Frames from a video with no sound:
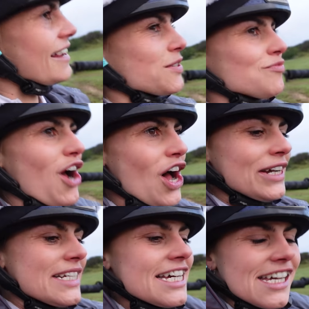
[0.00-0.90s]
just
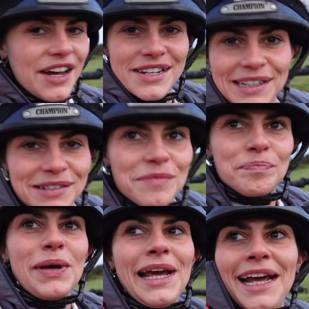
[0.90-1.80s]
riding, going down to the
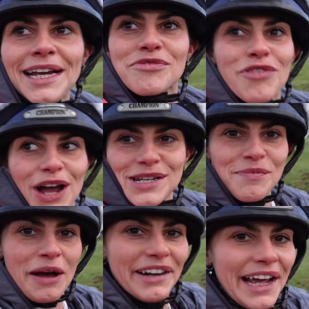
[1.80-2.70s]
beach, riding
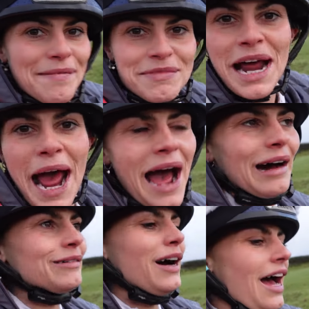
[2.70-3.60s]
where I am now.